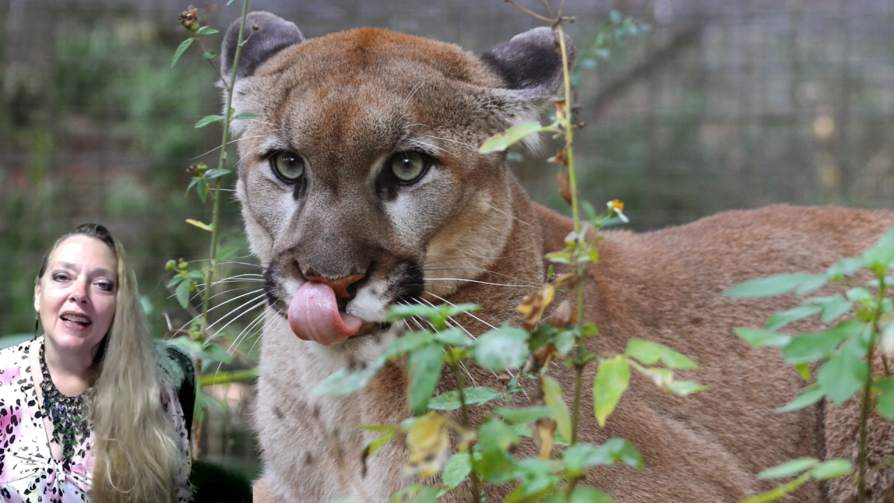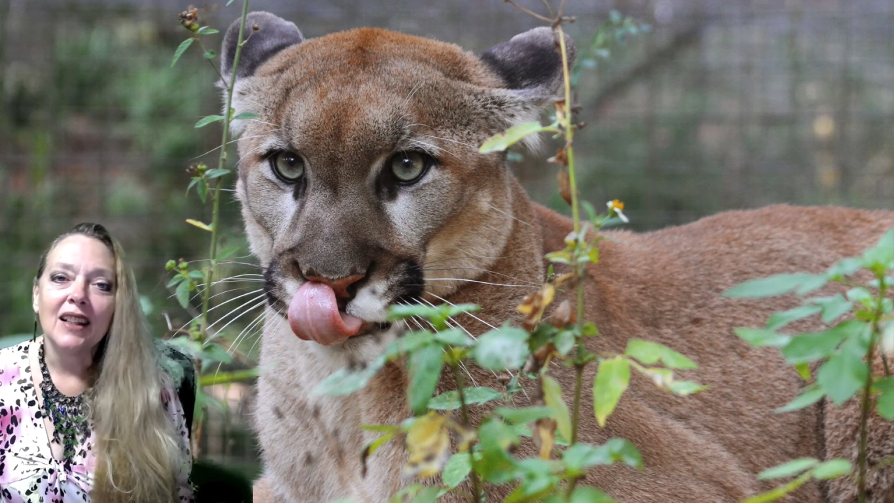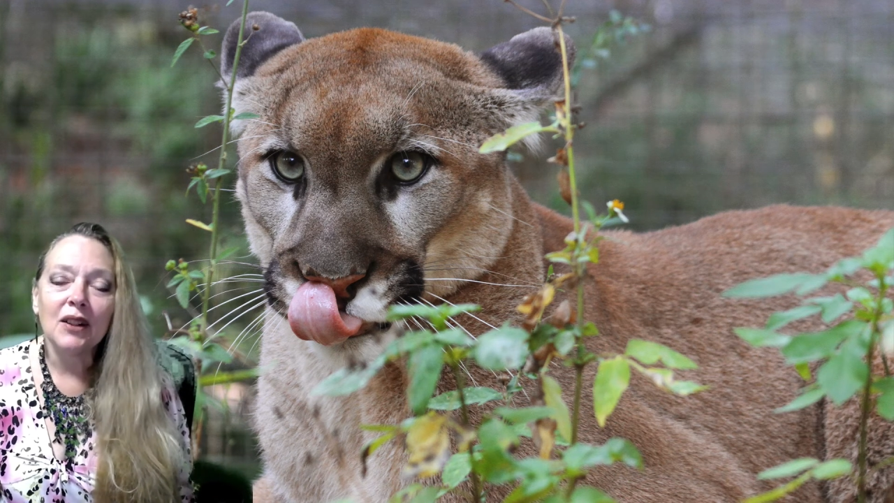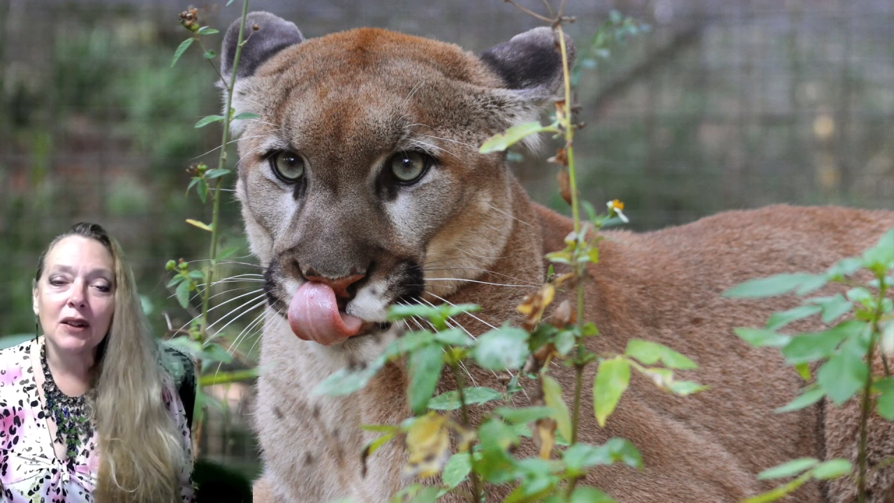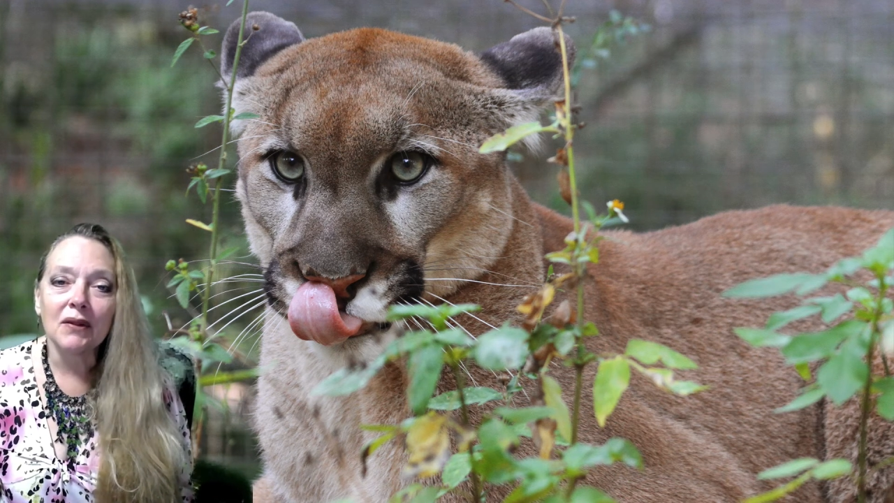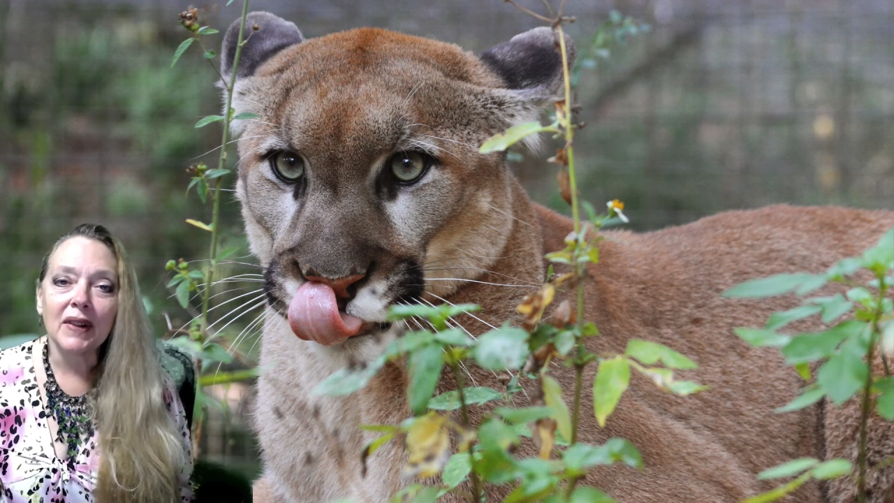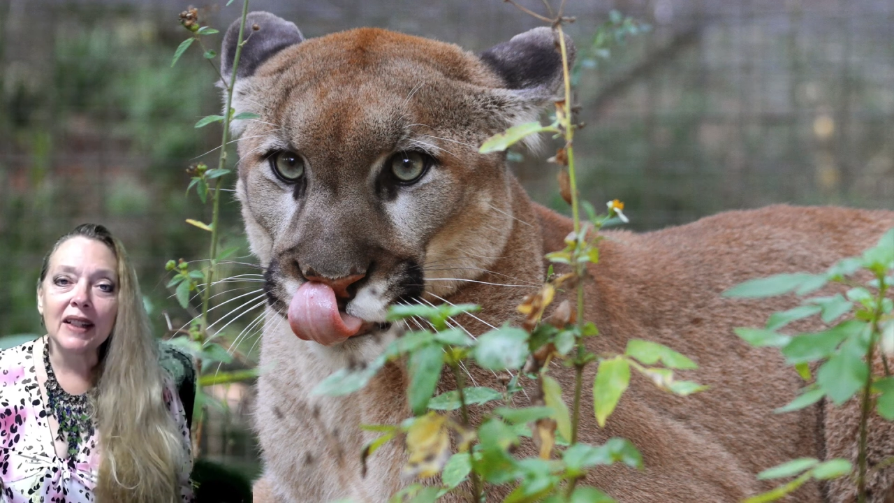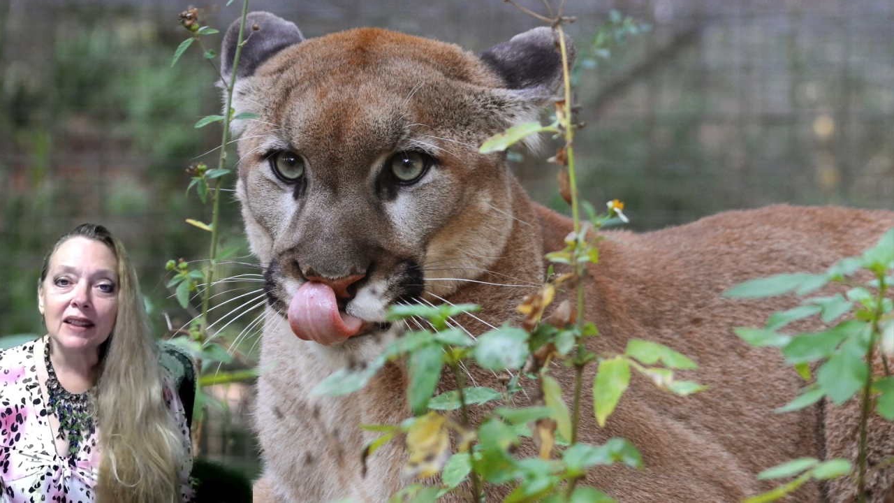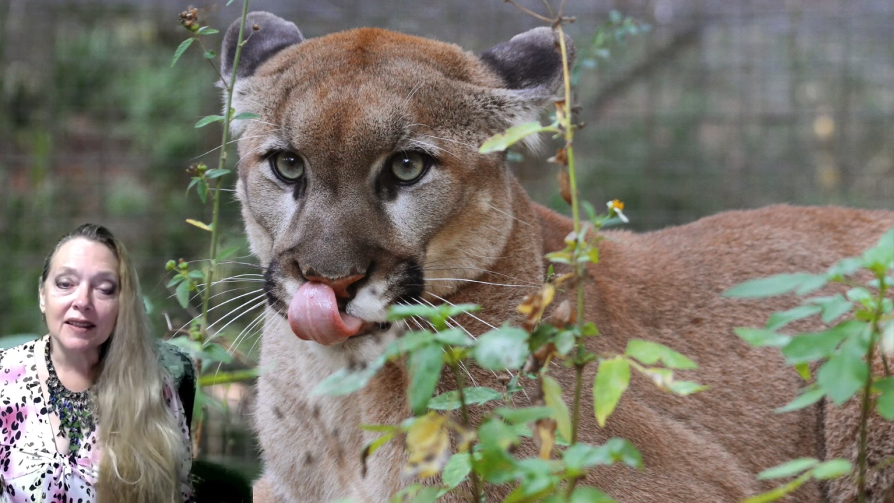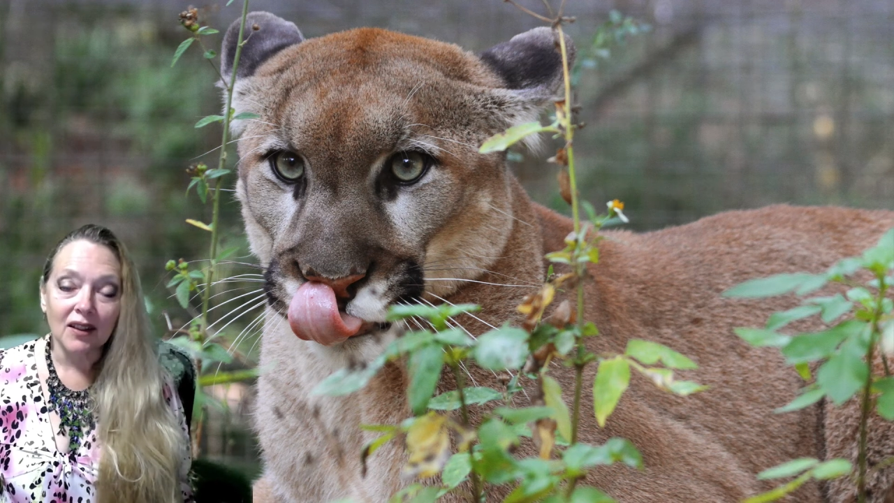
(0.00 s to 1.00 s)
You can find
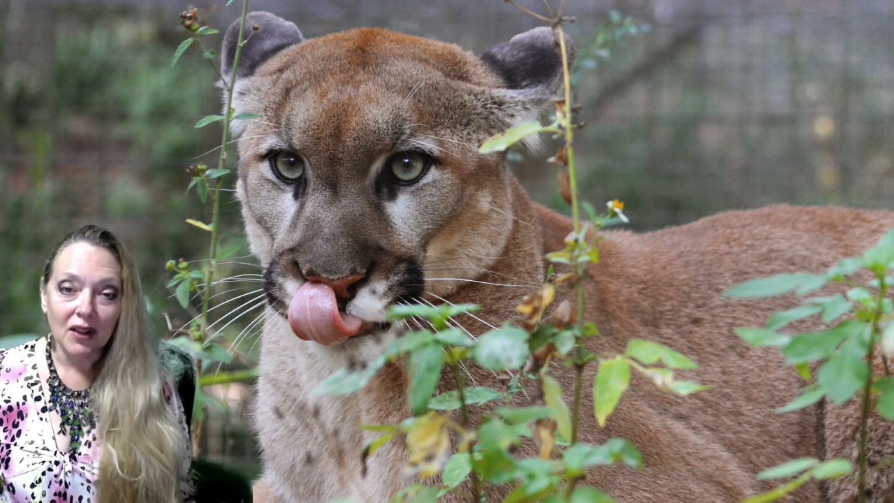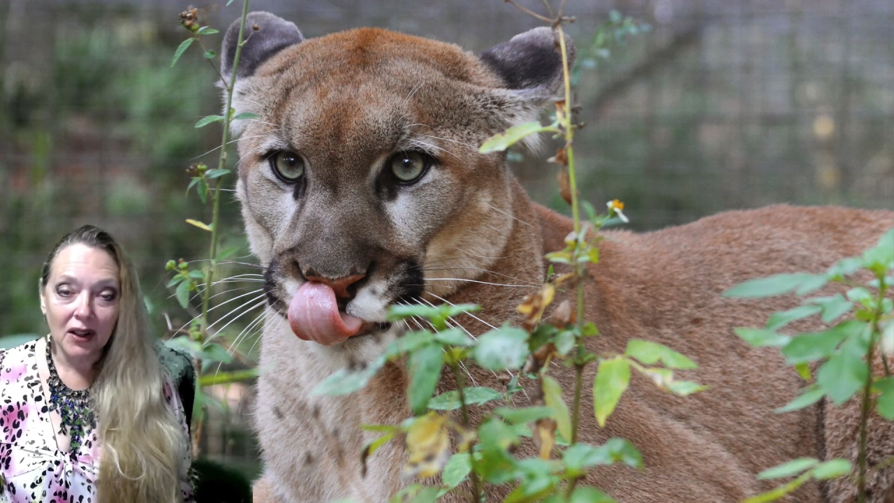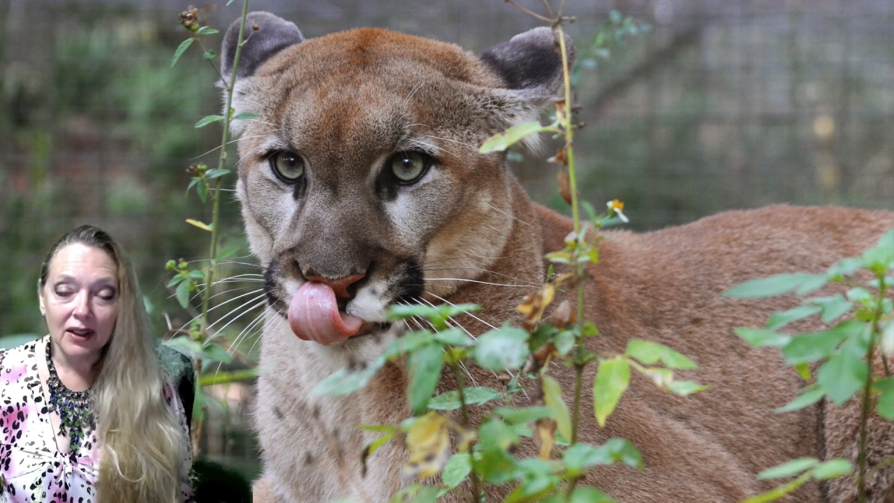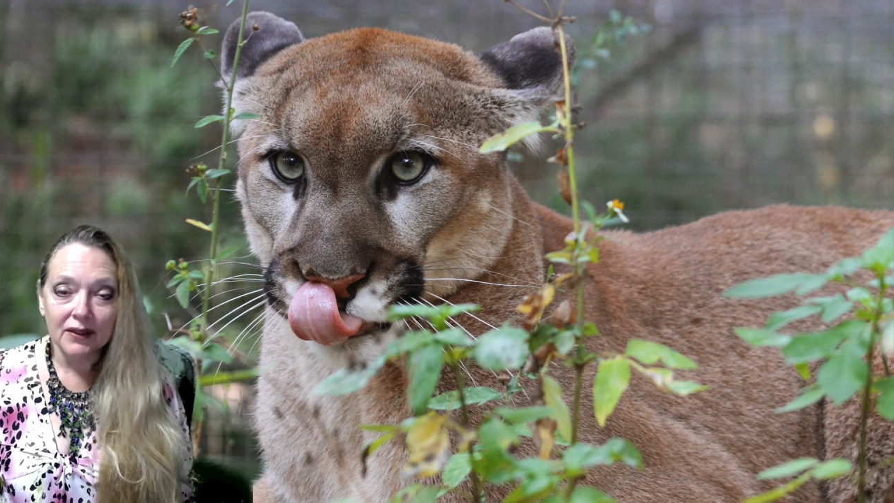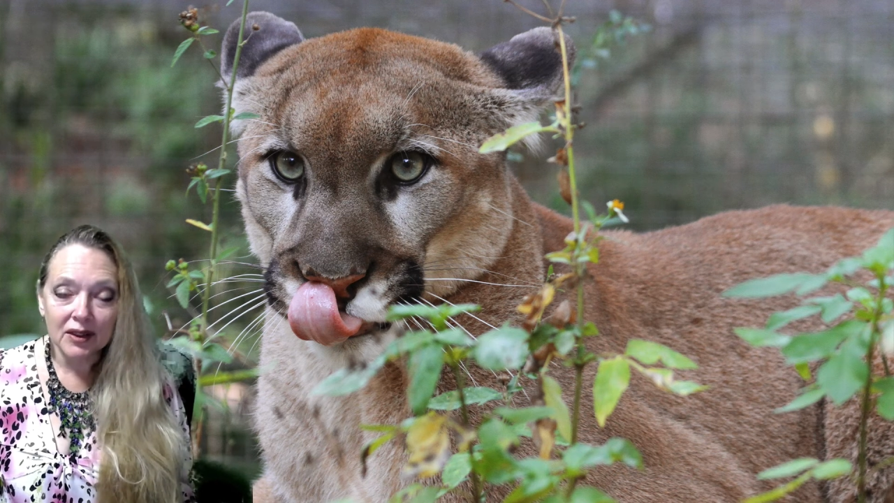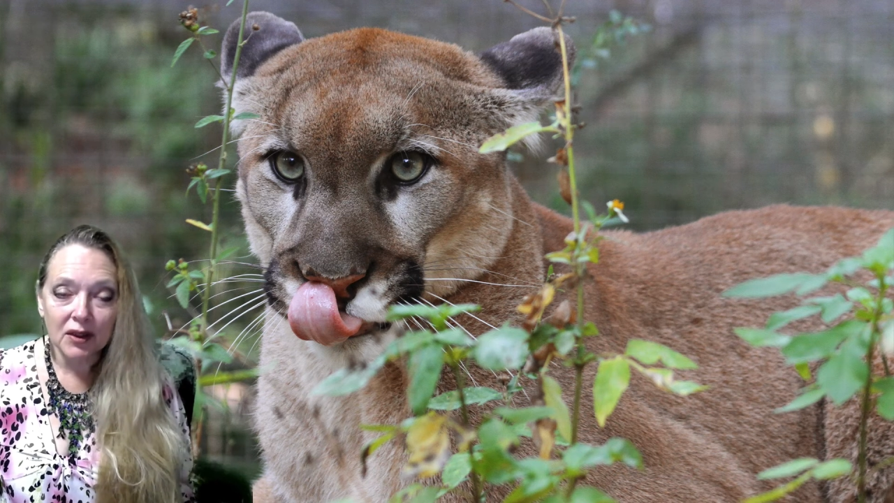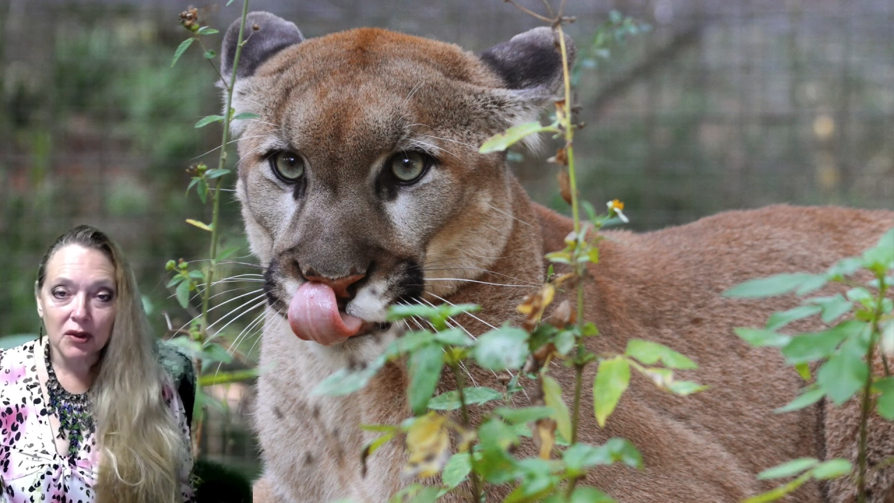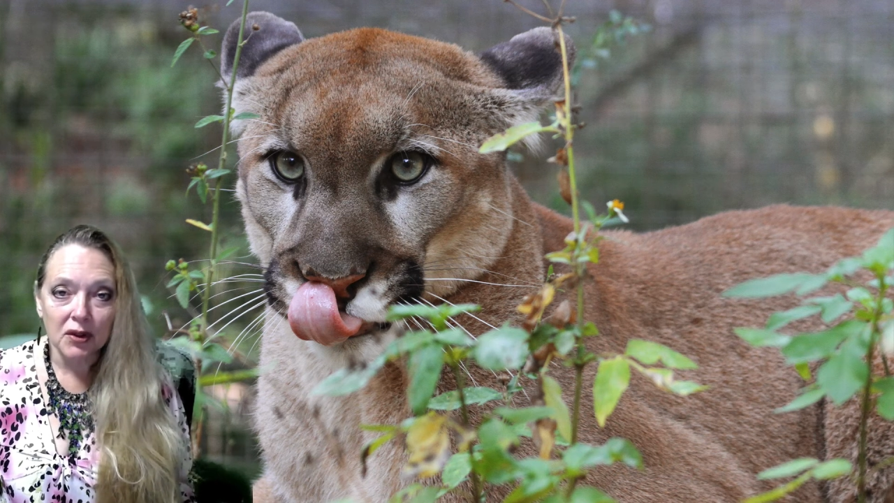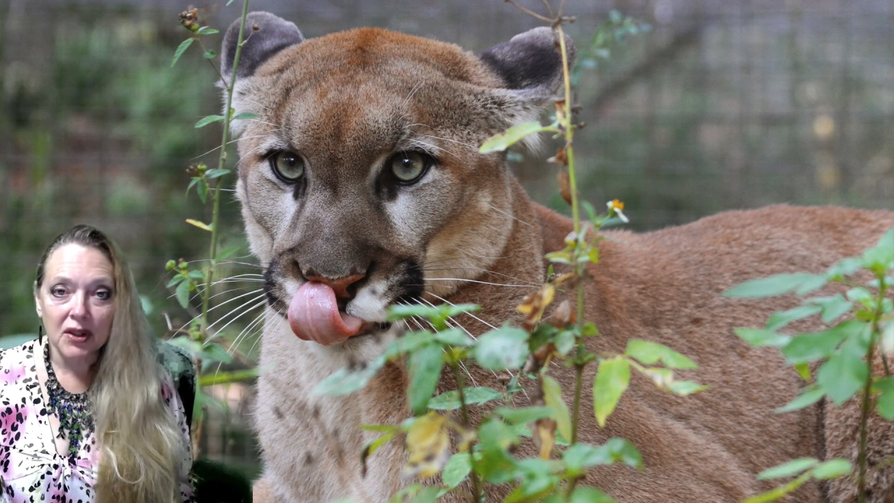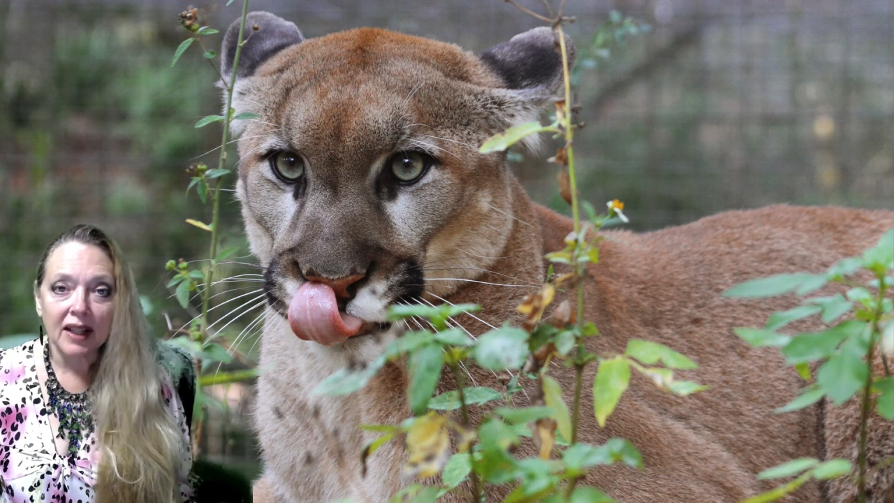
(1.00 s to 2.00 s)
us on all of the
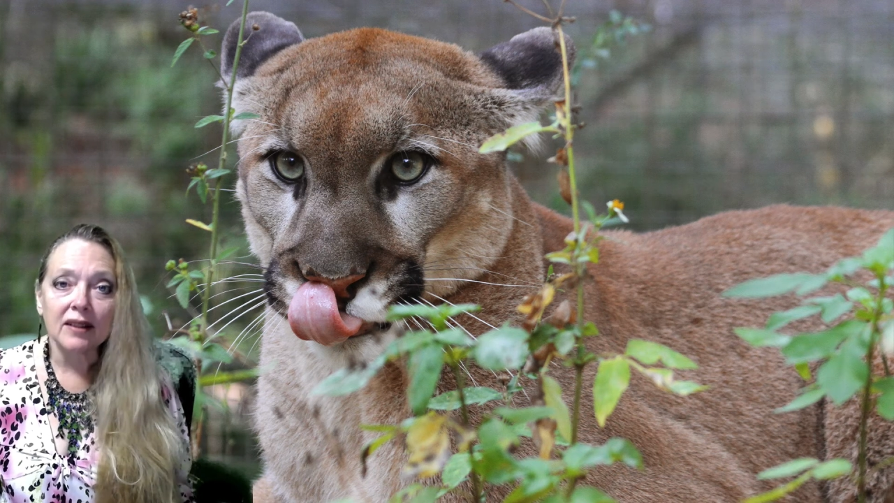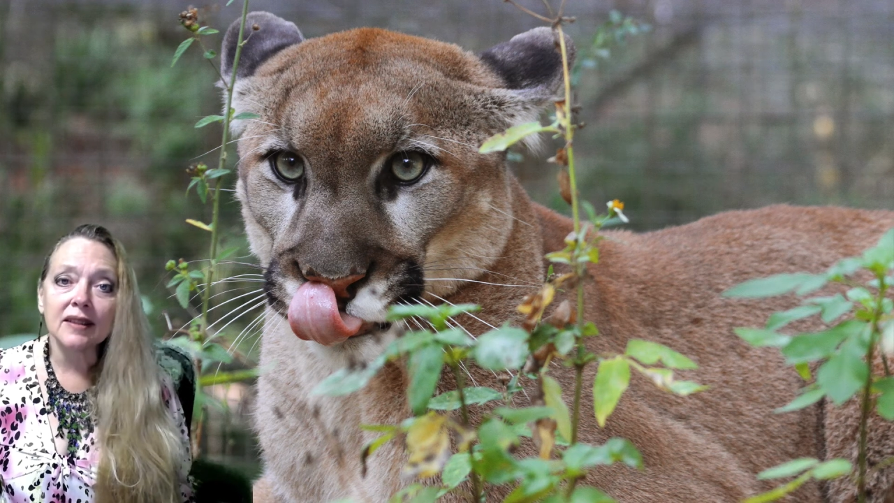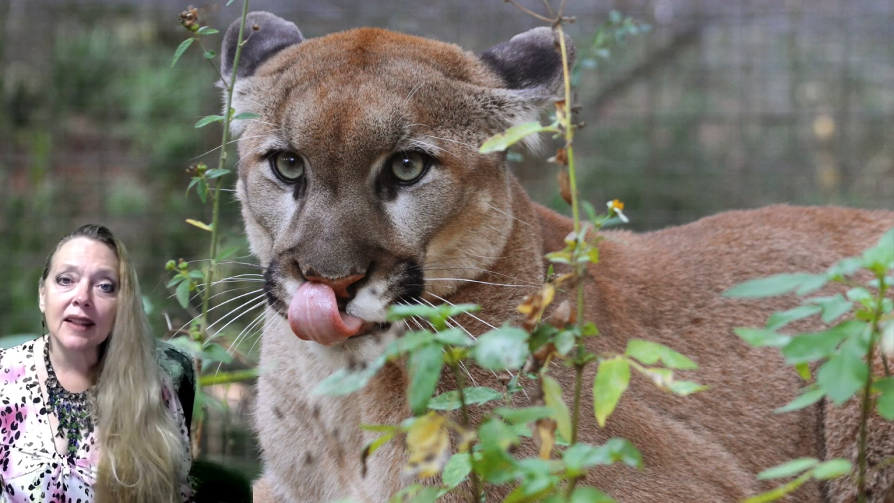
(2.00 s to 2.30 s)
social channels